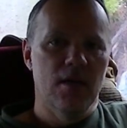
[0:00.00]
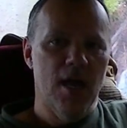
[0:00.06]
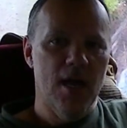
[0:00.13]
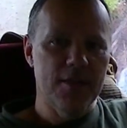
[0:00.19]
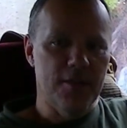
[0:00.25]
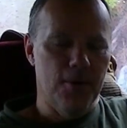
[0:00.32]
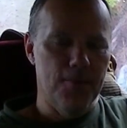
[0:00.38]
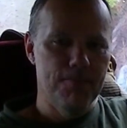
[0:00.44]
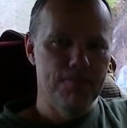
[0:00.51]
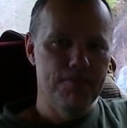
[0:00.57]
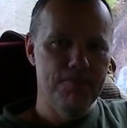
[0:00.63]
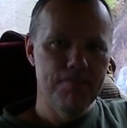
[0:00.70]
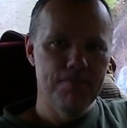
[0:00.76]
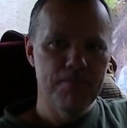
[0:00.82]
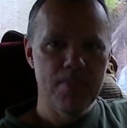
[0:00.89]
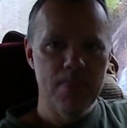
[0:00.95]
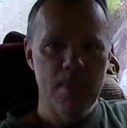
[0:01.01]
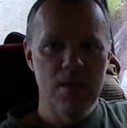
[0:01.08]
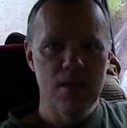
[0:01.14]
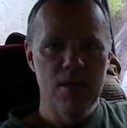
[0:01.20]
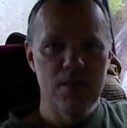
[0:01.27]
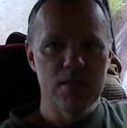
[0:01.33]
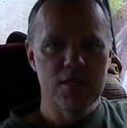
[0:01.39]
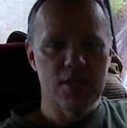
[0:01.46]
Hi there.
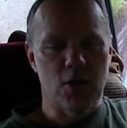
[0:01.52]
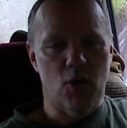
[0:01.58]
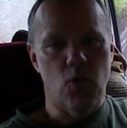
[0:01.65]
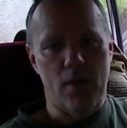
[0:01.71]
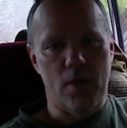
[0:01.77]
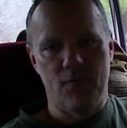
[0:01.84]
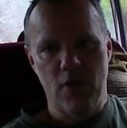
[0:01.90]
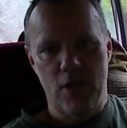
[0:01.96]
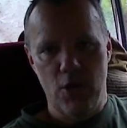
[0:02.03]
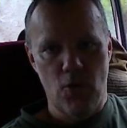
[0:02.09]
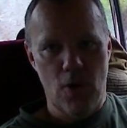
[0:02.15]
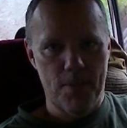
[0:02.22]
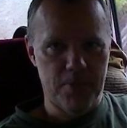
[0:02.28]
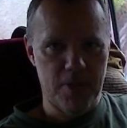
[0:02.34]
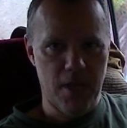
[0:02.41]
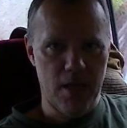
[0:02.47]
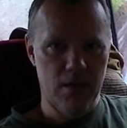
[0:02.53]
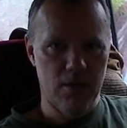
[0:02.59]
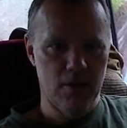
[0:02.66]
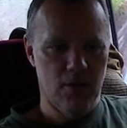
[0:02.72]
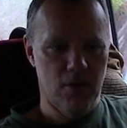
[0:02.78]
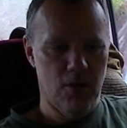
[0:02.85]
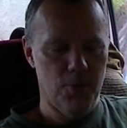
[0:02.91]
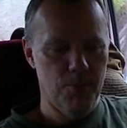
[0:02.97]
Just a quick video update
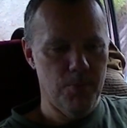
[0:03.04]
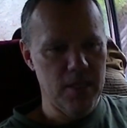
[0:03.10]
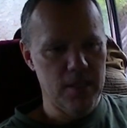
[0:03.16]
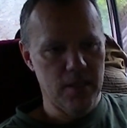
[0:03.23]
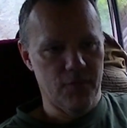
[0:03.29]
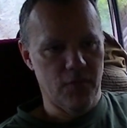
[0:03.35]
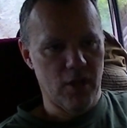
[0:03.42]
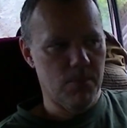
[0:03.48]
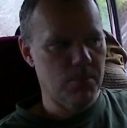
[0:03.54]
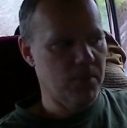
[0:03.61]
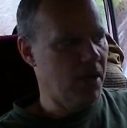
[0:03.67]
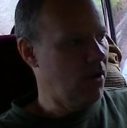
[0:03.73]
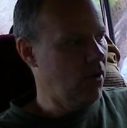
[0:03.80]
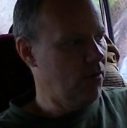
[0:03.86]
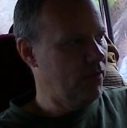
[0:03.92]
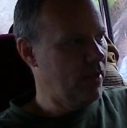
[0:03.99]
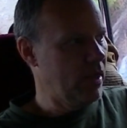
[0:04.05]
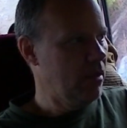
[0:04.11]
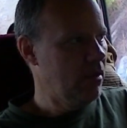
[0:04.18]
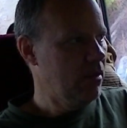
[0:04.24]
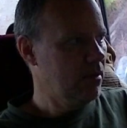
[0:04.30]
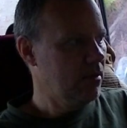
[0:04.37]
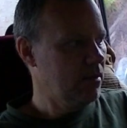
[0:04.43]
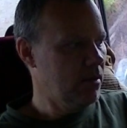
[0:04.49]
on me living in my
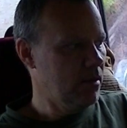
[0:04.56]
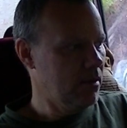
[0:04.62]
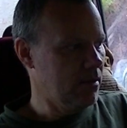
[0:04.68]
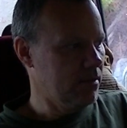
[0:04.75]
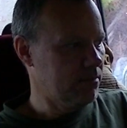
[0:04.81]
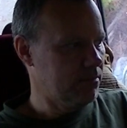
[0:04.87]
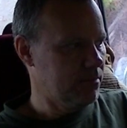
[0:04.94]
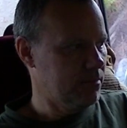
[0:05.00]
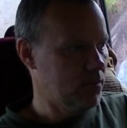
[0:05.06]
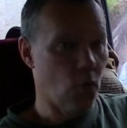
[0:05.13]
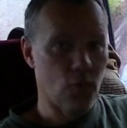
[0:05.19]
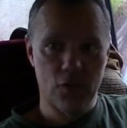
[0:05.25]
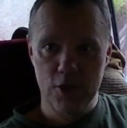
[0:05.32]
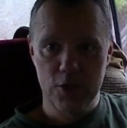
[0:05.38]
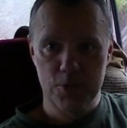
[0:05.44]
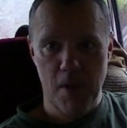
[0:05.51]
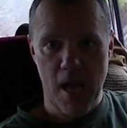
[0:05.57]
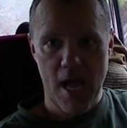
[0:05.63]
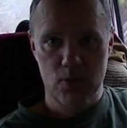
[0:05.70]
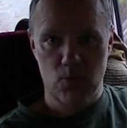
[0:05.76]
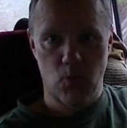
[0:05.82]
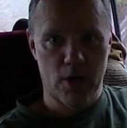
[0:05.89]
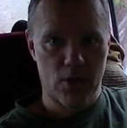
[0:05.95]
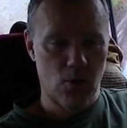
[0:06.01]
RV over this
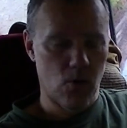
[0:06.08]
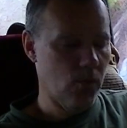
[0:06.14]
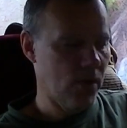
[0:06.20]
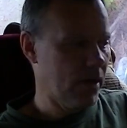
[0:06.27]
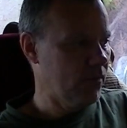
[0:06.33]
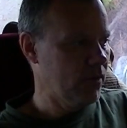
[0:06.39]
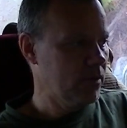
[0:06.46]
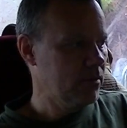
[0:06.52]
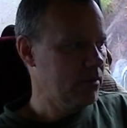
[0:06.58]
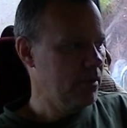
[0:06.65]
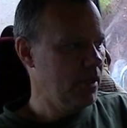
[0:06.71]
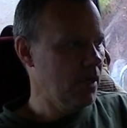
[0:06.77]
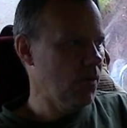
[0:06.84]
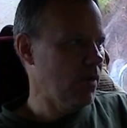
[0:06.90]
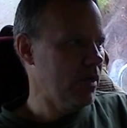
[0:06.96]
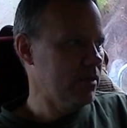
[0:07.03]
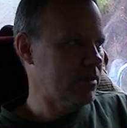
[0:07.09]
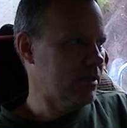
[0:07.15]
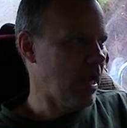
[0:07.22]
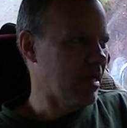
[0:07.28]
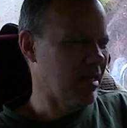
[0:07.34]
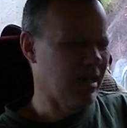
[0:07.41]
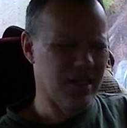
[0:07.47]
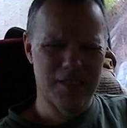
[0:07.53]
past winter or whatever. You know what,
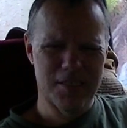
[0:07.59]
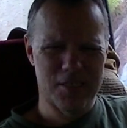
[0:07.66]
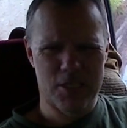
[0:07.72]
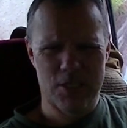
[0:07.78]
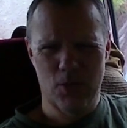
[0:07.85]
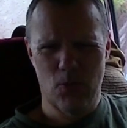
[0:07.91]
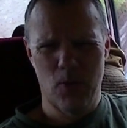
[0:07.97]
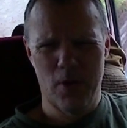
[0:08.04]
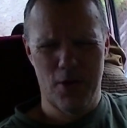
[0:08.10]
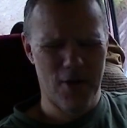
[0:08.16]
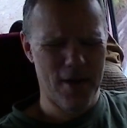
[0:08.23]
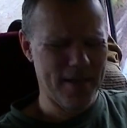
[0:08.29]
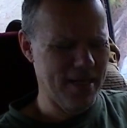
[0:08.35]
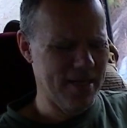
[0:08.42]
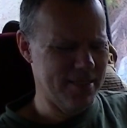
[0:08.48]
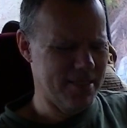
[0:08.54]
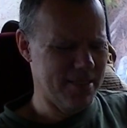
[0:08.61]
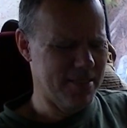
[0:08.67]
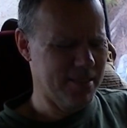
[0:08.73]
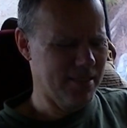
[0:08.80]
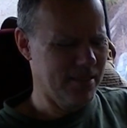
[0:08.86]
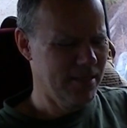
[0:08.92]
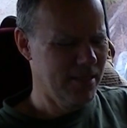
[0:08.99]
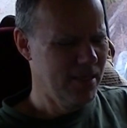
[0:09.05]
technically it's still winter, I guess.
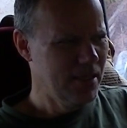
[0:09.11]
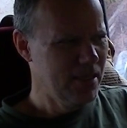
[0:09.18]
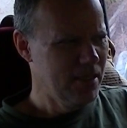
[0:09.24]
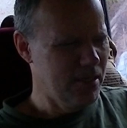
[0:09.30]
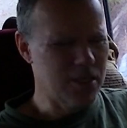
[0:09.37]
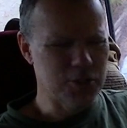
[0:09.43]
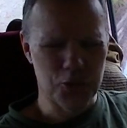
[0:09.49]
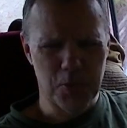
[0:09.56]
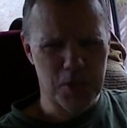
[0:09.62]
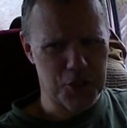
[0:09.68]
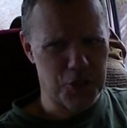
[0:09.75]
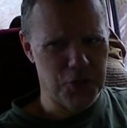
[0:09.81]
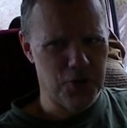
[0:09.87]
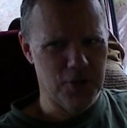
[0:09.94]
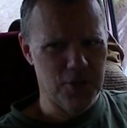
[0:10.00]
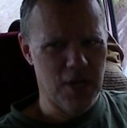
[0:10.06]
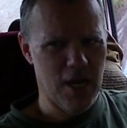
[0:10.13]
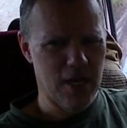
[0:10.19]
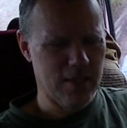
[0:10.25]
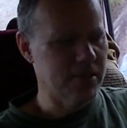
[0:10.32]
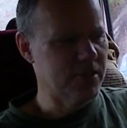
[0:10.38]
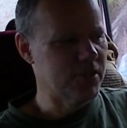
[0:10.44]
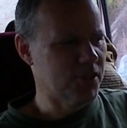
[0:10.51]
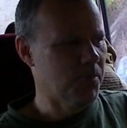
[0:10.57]
It's not so much here on the
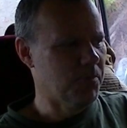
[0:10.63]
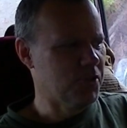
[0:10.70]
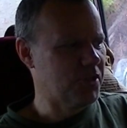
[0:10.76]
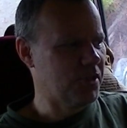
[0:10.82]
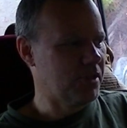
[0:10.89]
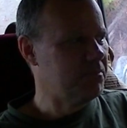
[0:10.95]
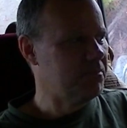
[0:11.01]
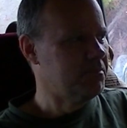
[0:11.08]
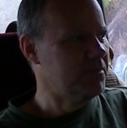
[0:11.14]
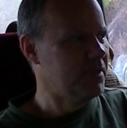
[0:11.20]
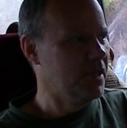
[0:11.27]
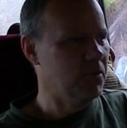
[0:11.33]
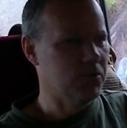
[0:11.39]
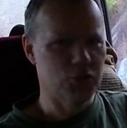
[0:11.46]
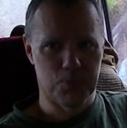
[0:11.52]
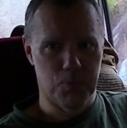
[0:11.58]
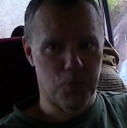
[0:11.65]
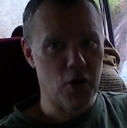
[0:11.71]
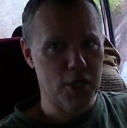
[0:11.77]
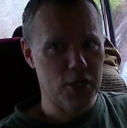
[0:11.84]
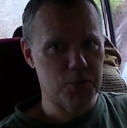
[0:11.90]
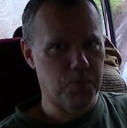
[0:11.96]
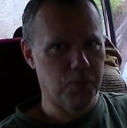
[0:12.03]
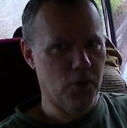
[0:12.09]
island. Summer's,
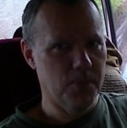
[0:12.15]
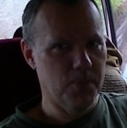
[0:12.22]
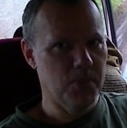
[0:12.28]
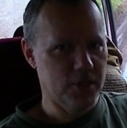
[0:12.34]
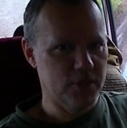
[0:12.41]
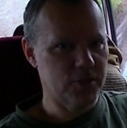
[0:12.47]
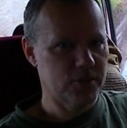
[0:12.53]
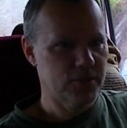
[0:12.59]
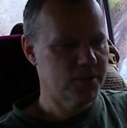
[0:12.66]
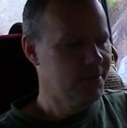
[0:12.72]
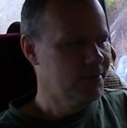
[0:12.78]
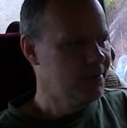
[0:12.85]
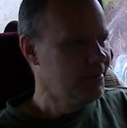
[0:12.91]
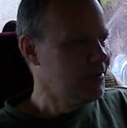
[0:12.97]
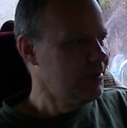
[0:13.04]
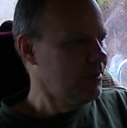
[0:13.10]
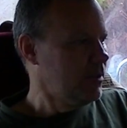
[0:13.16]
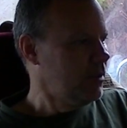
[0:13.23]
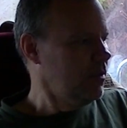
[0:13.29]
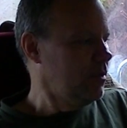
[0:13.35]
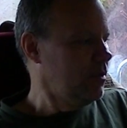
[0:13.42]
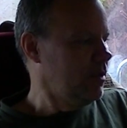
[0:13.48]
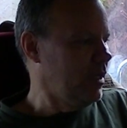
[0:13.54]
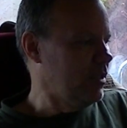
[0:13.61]
spring is pretty much
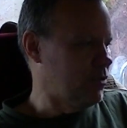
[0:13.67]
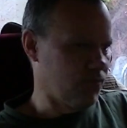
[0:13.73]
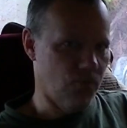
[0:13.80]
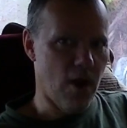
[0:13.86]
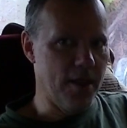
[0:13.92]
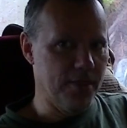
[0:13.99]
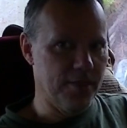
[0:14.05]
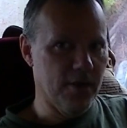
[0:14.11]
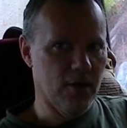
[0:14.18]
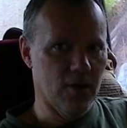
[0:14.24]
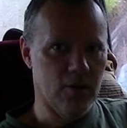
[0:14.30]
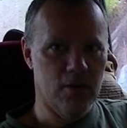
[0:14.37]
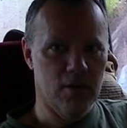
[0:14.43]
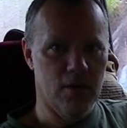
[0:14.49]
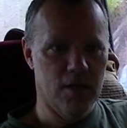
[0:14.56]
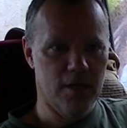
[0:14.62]
is right there.